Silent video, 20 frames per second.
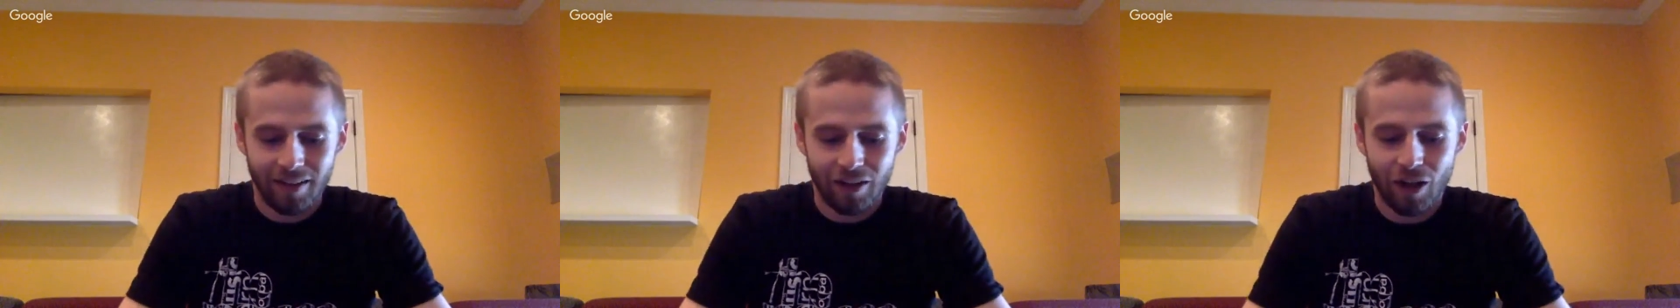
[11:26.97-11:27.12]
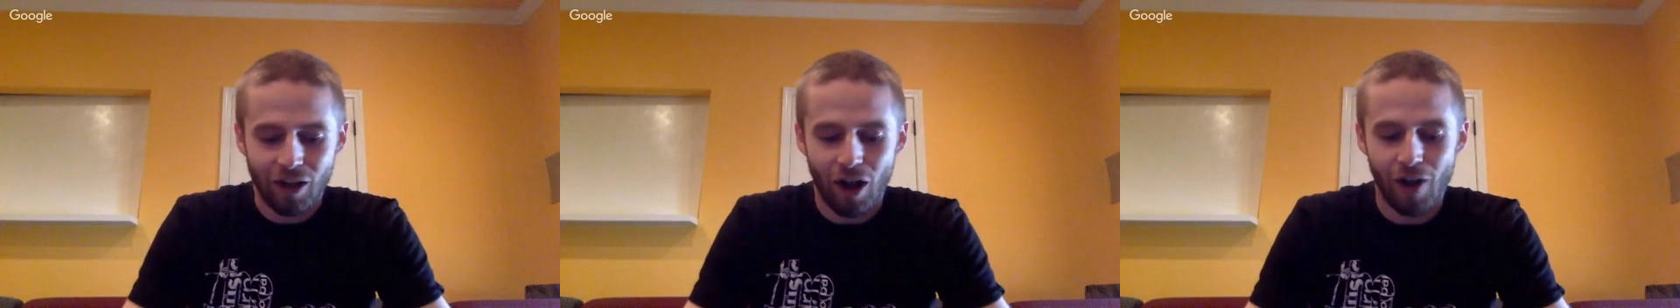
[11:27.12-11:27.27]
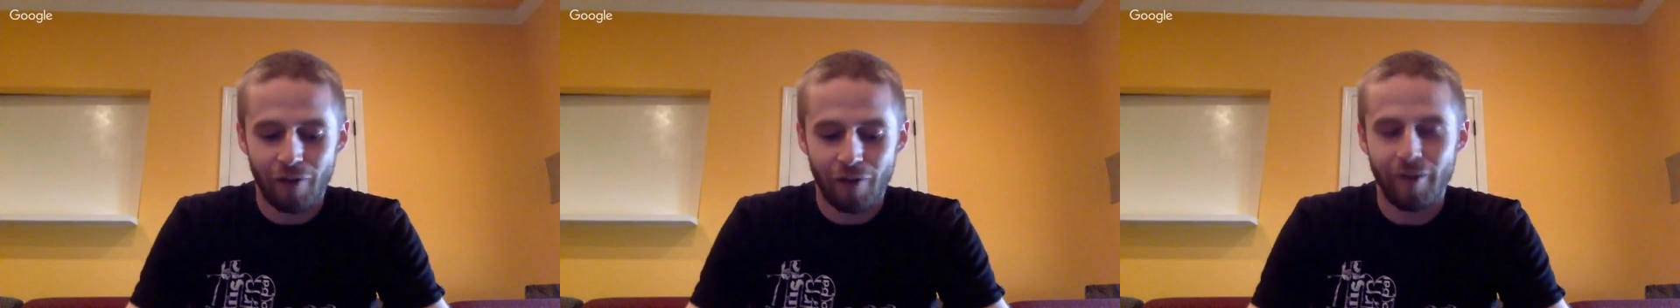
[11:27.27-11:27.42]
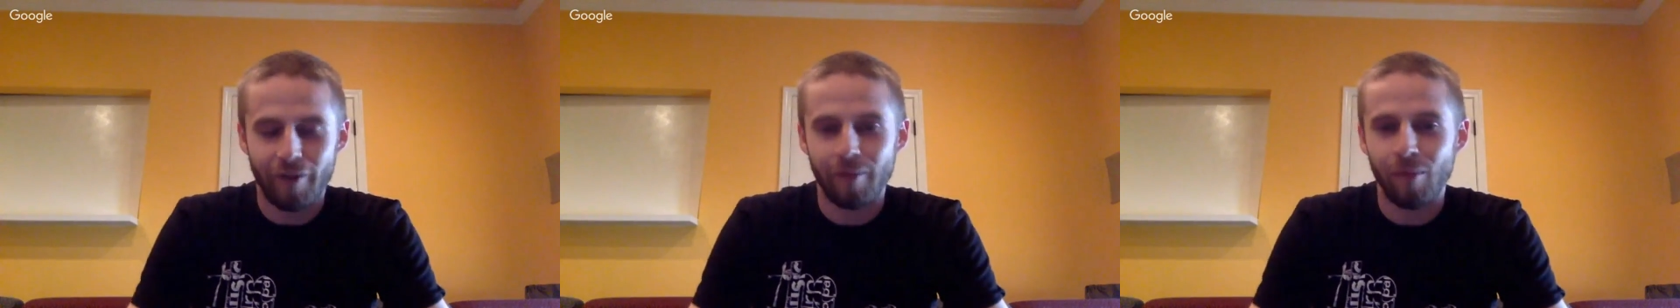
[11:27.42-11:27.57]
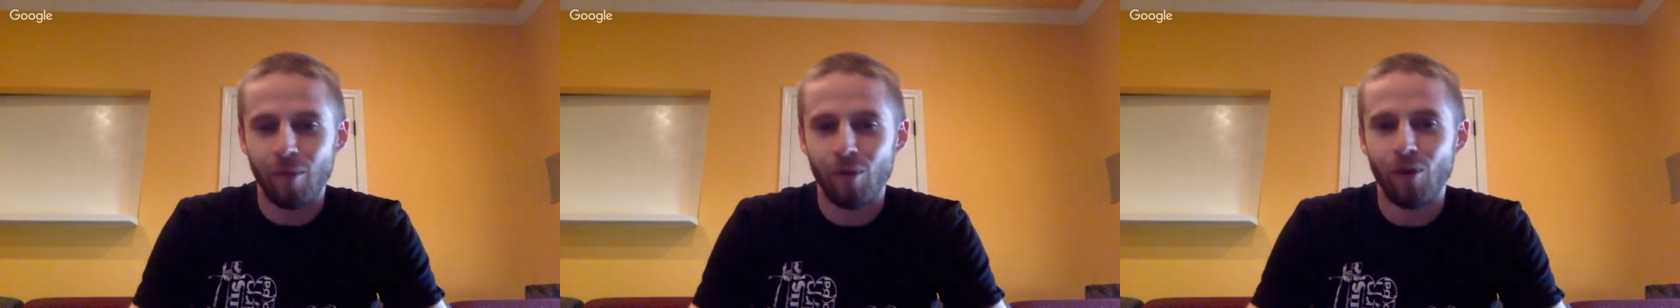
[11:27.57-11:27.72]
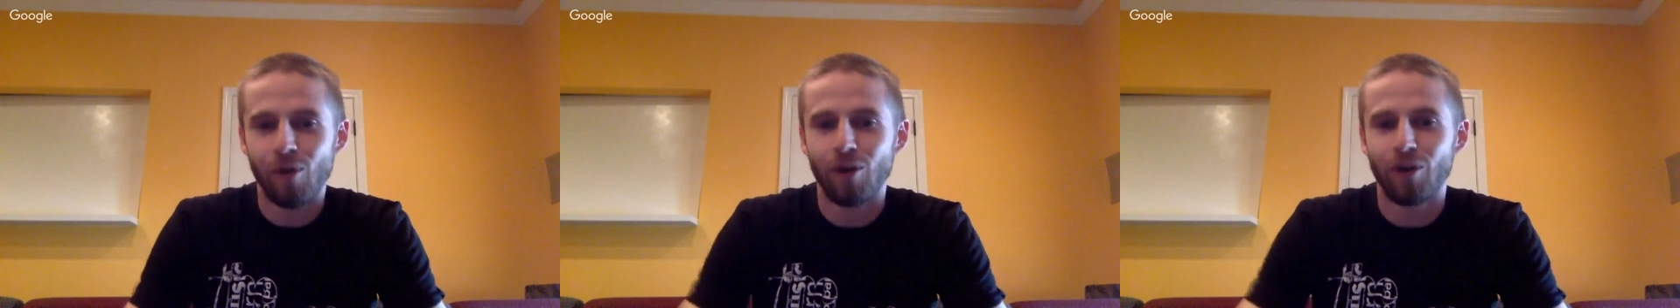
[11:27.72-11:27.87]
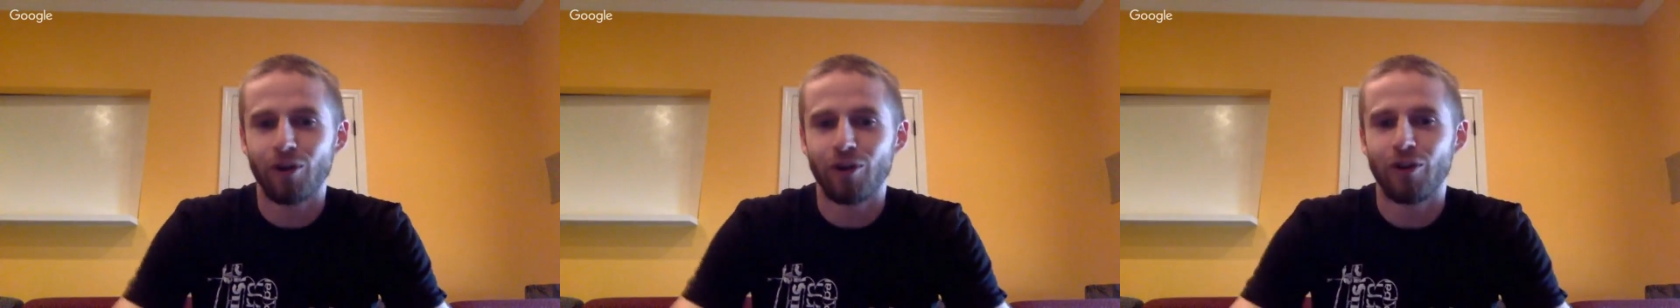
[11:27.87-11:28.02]
Coffee
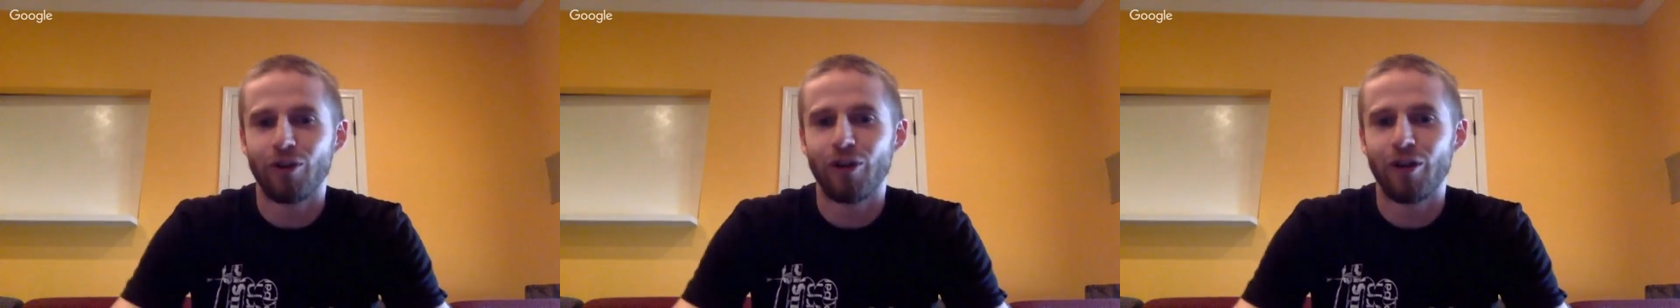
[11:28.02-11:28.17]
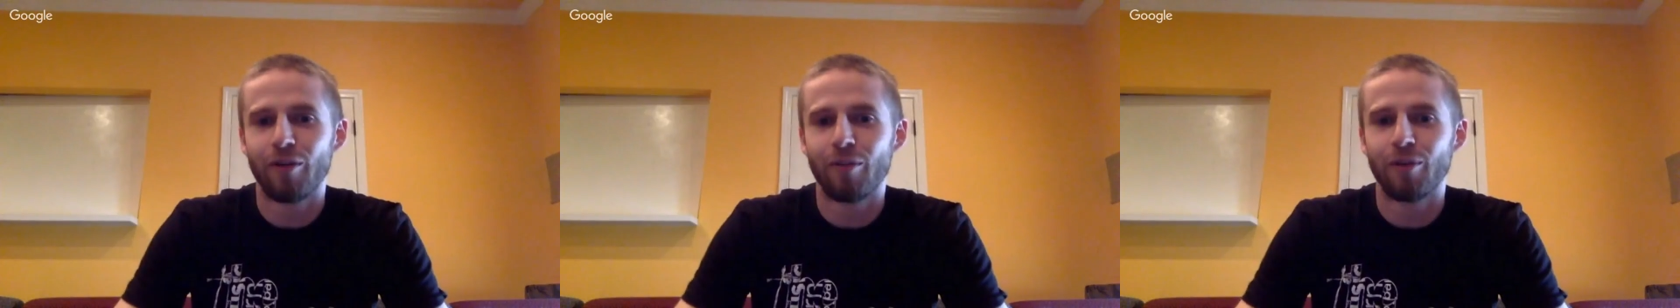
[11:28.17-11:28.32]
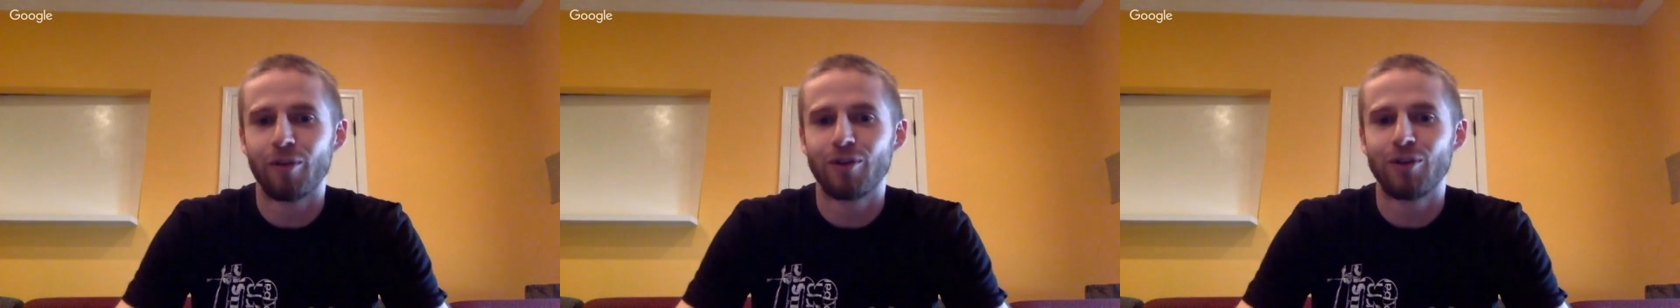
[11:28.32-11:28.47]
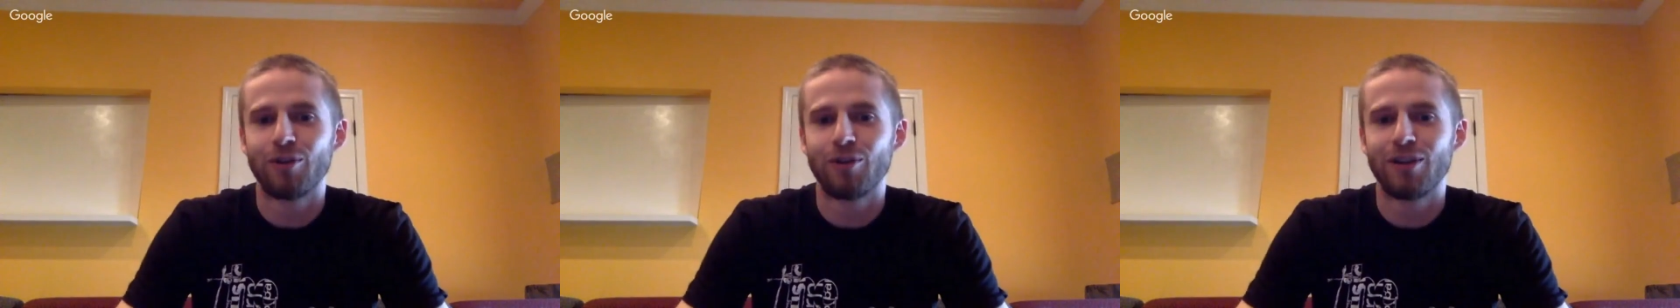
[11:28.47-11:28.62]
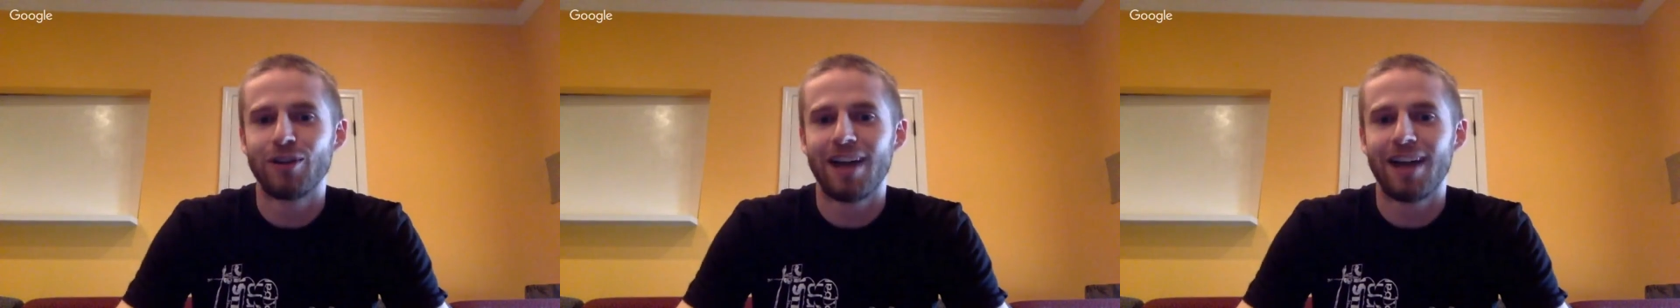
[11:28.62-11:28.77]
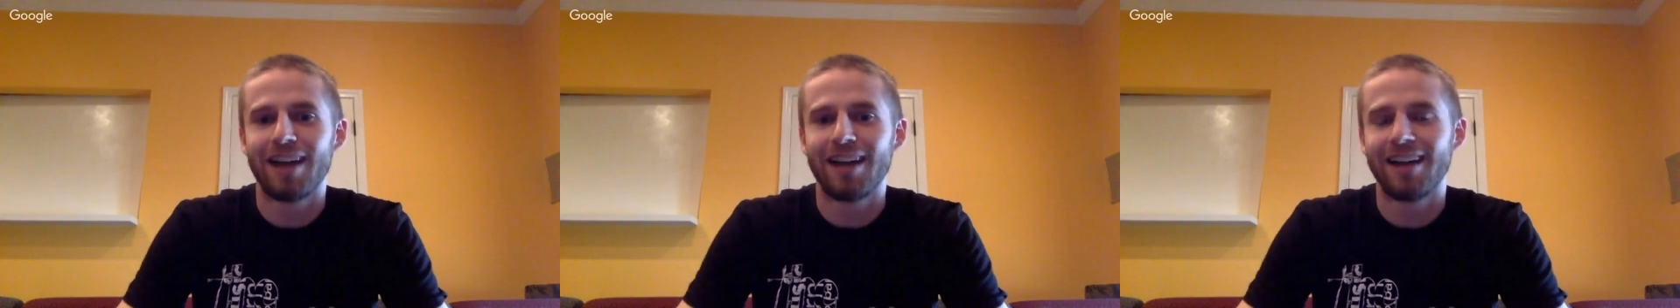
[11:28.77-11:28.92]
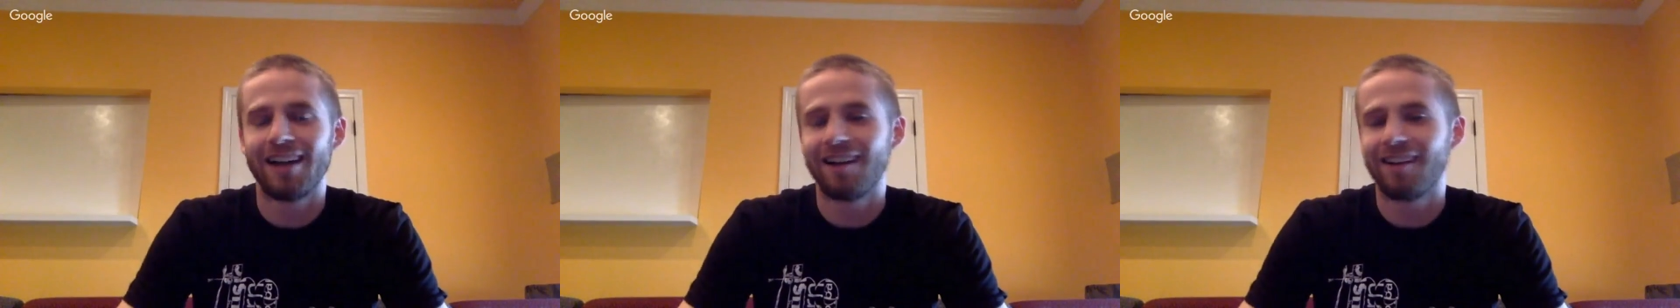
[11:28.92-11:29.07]
Moore as their number 2 tight end.